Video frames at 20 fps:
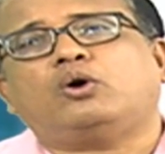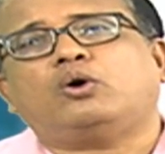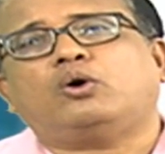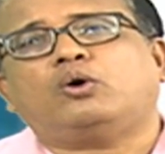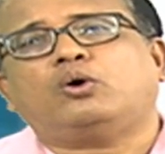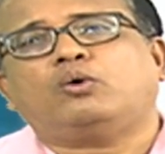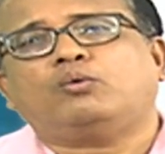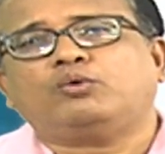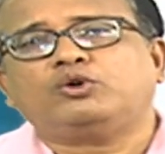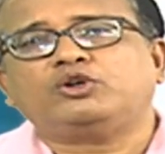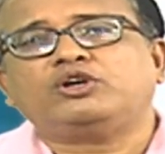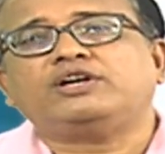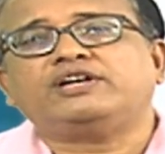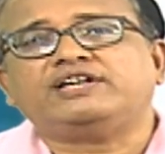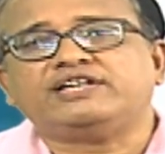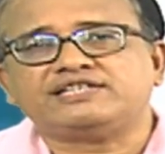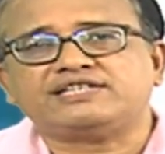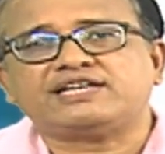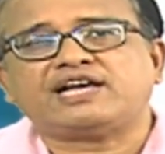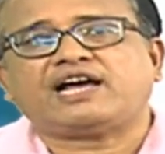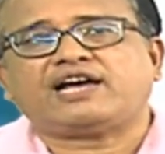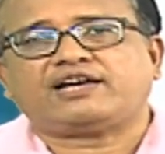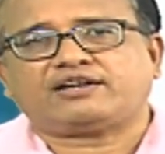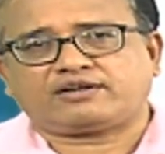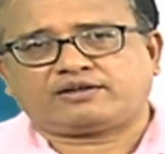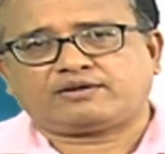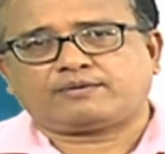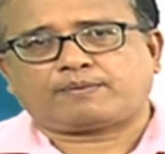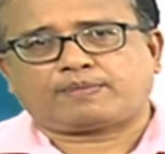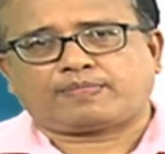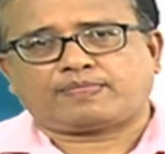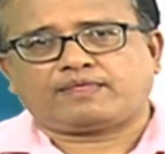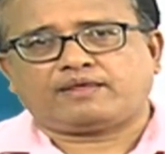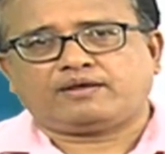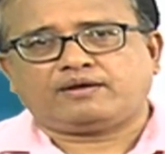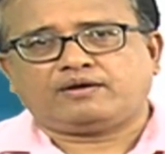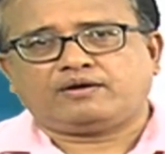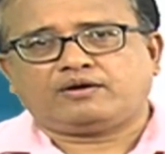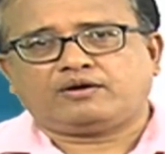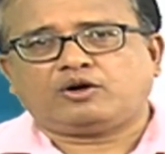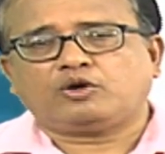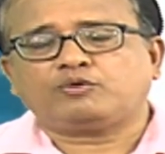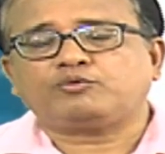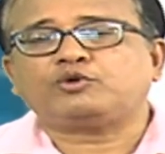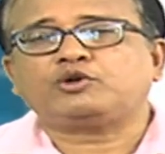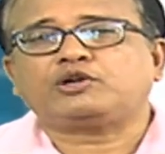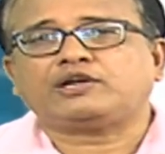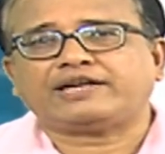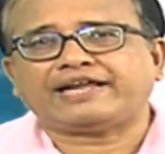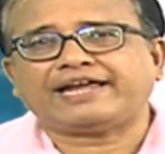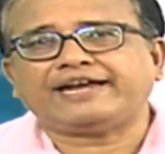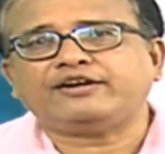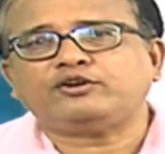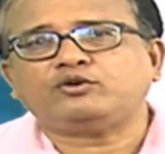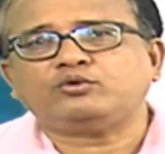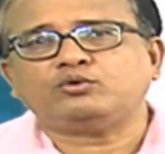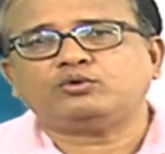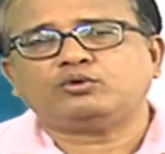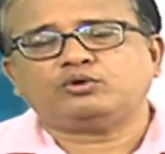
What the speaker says: would desire or would like to